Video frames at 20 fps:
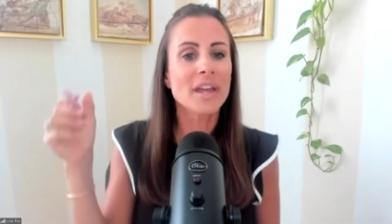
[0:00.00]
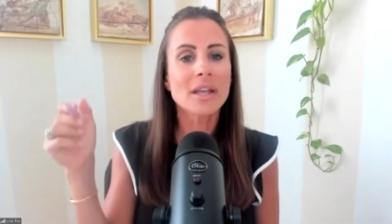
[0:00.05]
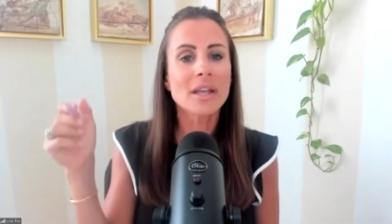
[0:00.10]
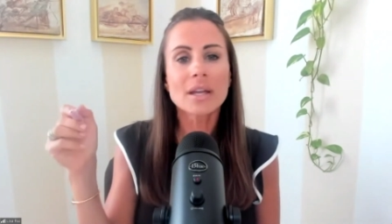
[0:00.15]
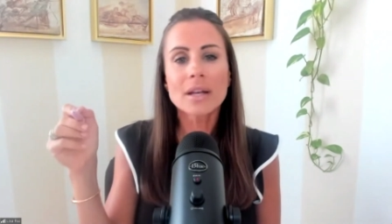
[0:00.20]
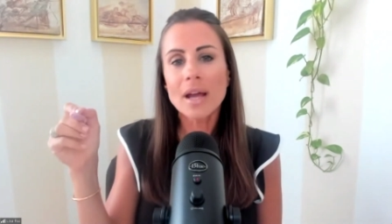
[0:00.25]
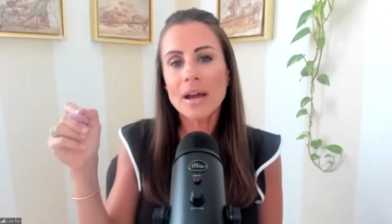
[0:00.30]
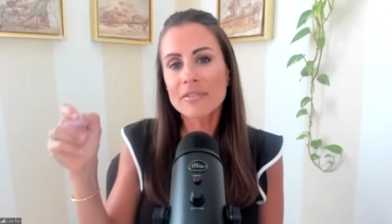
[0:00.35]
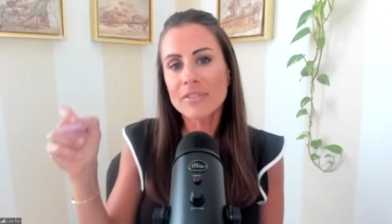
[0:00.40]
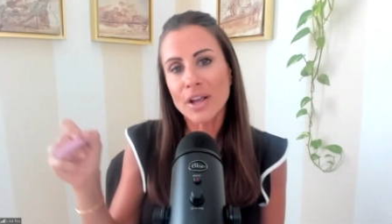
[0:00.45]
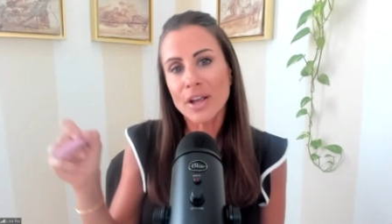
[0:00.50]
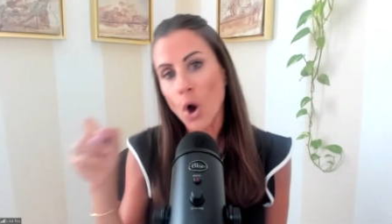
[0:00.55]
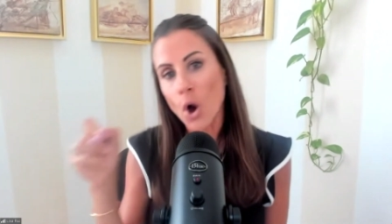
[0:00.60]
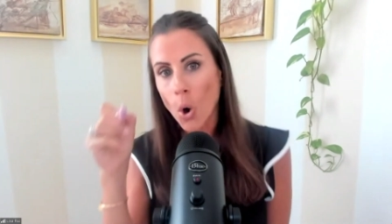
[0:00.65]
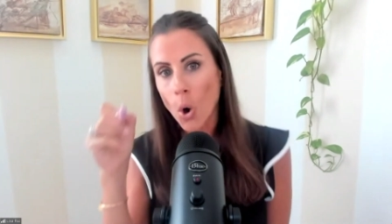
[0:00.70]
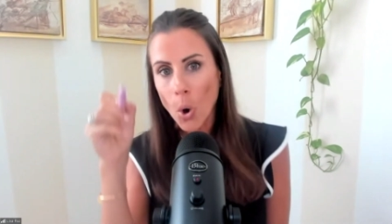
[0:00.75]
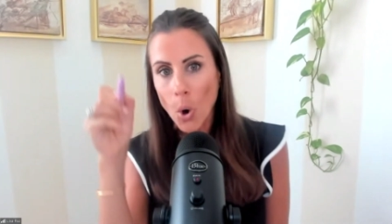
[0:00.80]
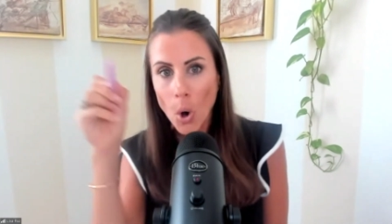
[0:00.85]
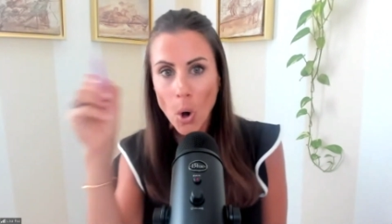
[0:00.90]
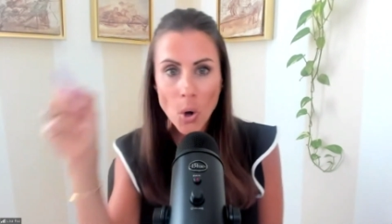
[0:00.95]
they can have like a
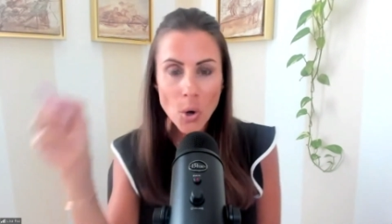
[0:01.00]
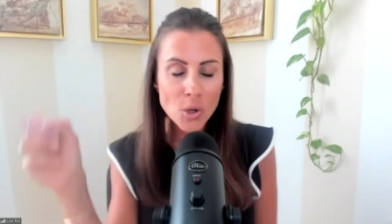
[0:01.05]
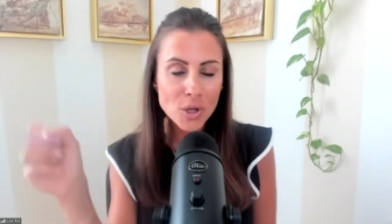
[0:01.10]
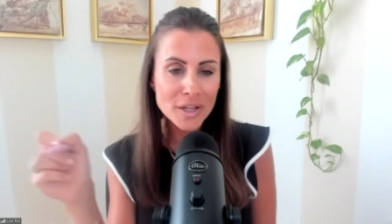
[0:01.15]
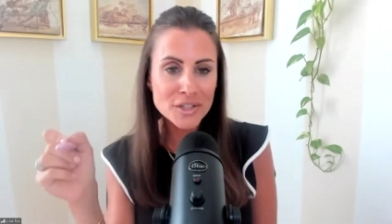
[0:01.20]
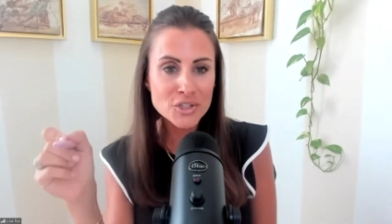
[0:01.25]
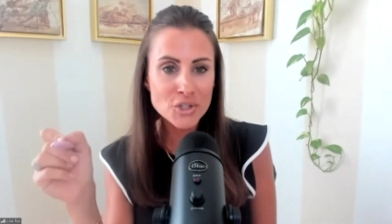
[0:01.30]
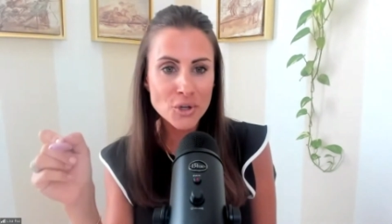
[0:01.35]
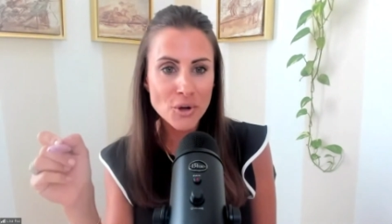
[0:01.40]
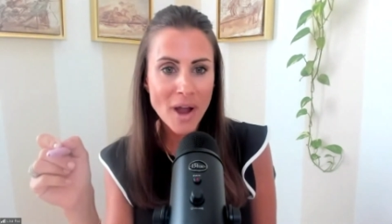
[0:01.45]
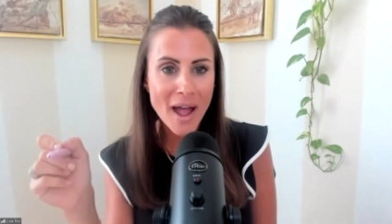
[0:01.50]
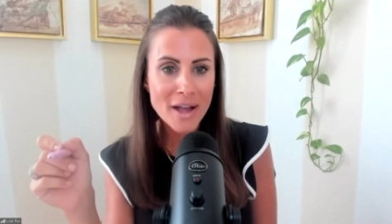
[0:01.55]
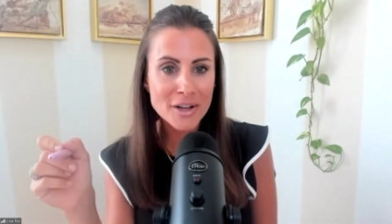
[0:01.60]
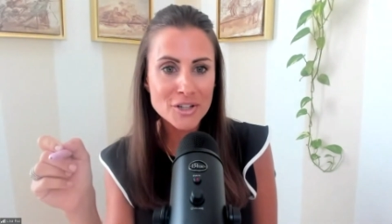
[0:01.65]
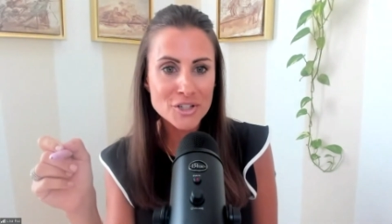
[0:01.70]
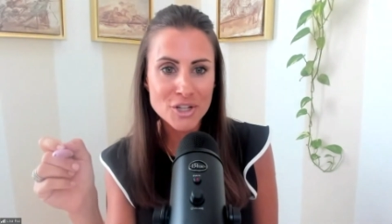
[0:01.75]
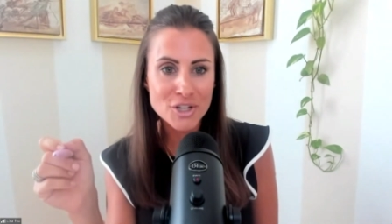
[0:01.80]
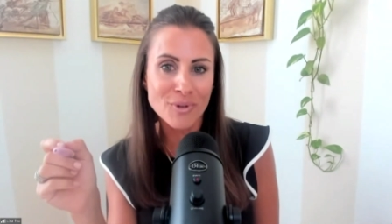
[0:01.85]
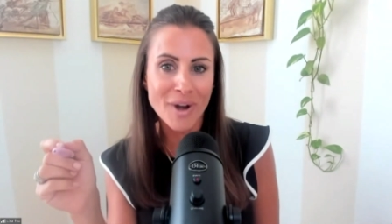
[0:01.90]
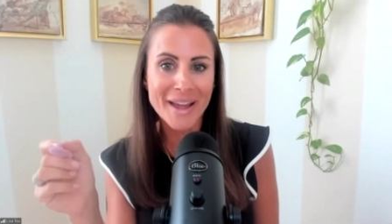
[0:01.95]
whole
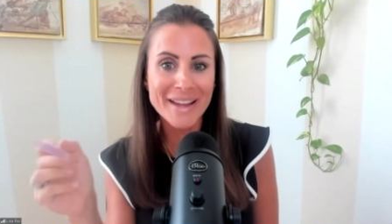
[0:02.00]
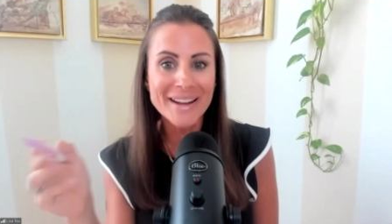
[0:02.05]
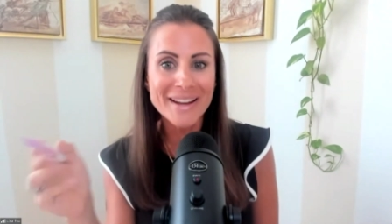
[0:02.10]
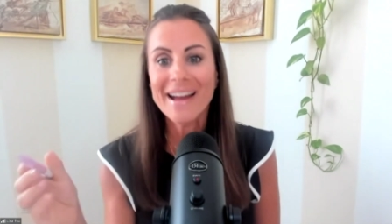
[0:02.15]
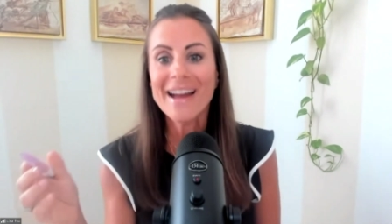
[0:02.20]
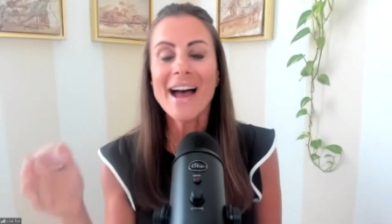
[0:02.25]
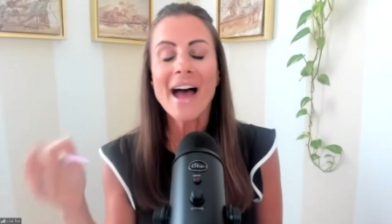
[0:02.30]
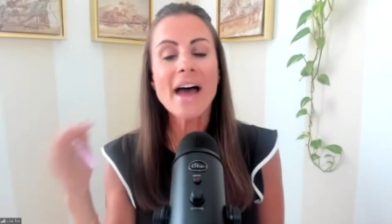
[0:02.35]
interaction, right?